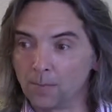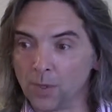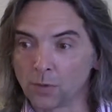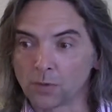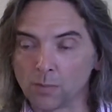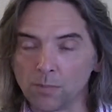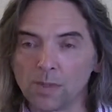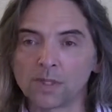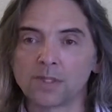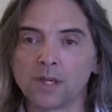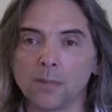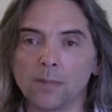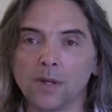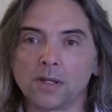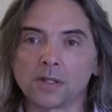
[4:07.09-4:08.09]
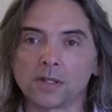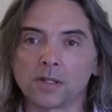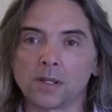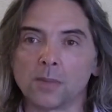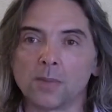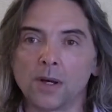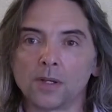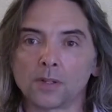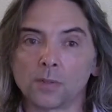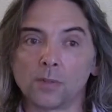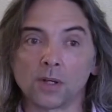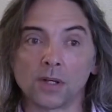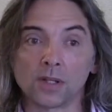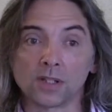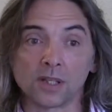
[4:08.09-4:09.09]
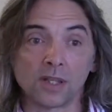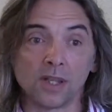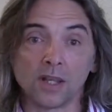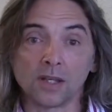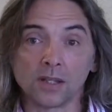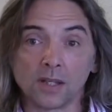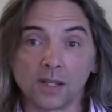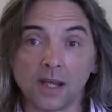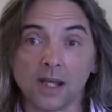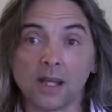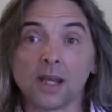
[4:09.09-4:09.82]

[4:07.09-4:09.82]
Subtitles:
those missing pieces of the puzzle, because at the end of the day,